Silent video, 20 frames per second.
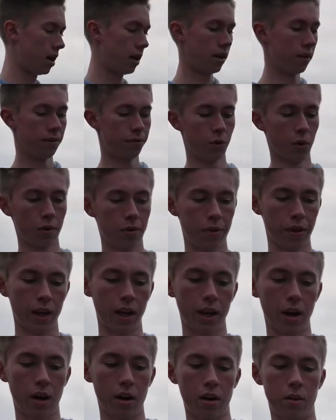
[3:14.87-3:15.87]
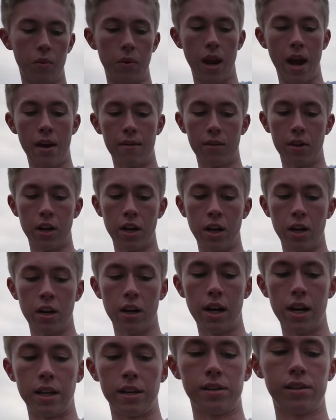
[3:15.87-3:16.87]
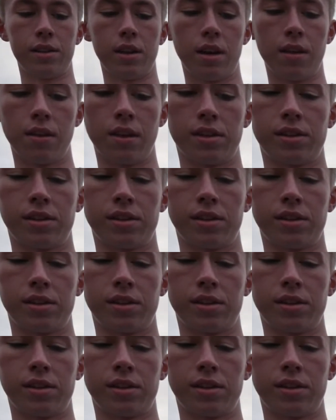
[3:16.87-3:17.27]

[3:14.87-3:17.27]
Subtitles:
The fourth thing we have on here is the